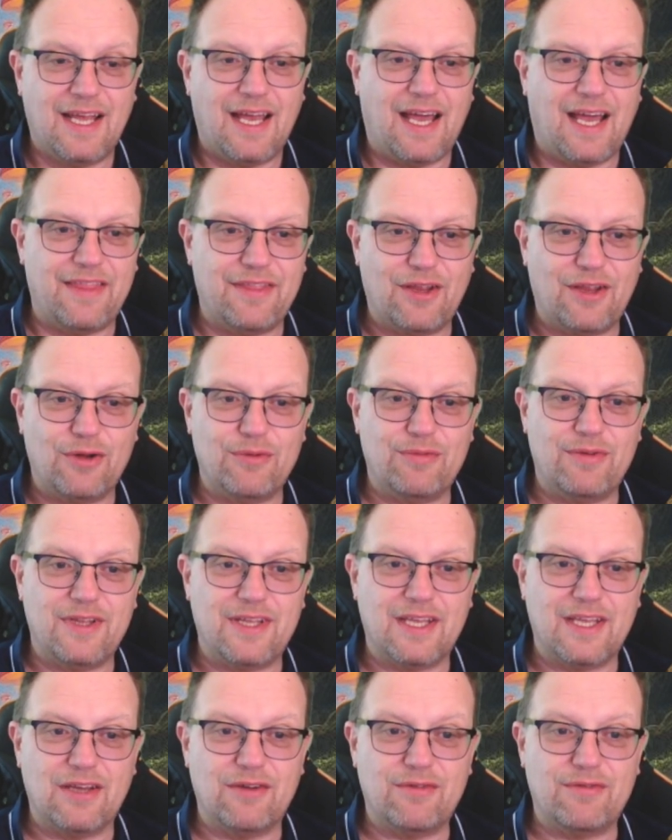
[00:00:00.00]
and then hopefully
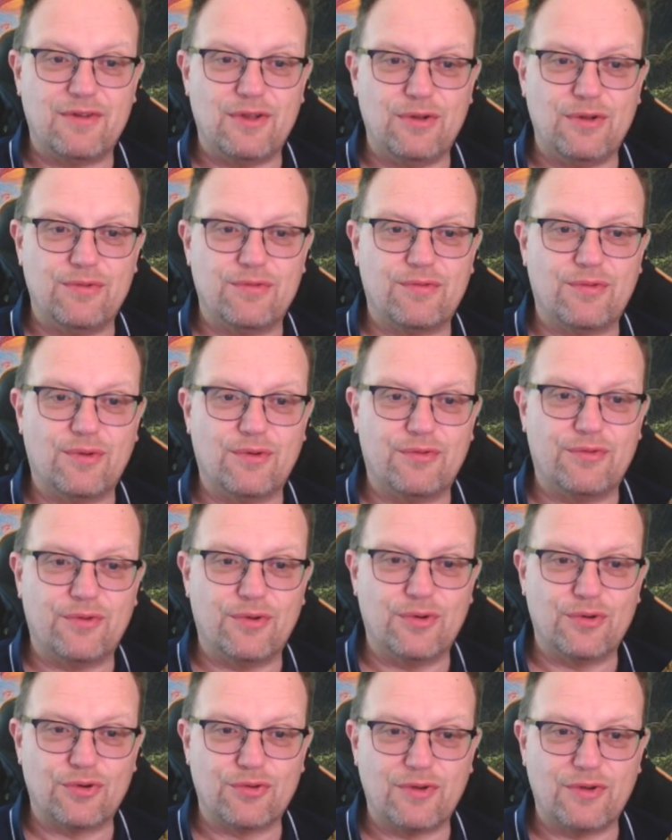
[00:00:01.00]
get a few
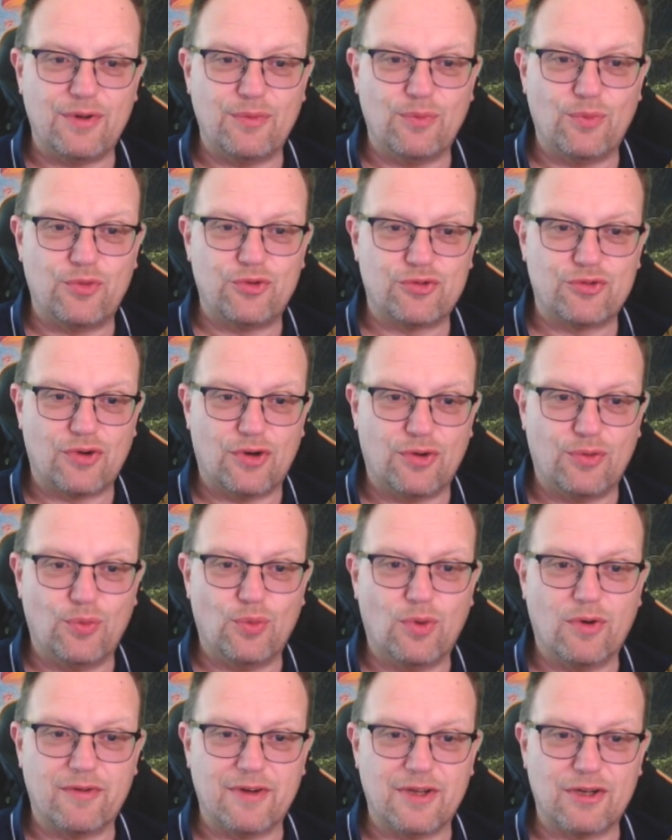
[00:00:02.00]
4-4 green troll
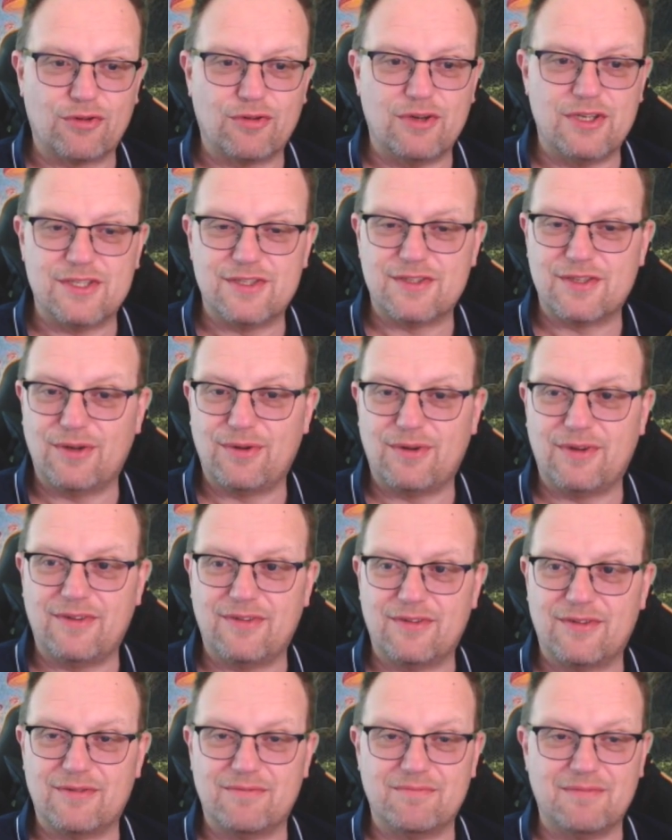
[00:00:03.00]
warrior creature
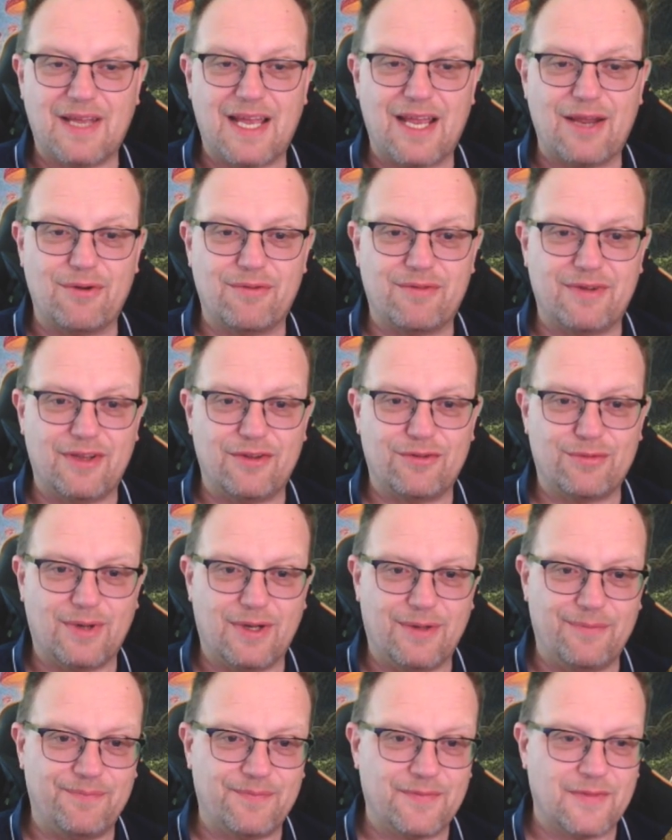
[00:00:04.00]
tokens out of it as well.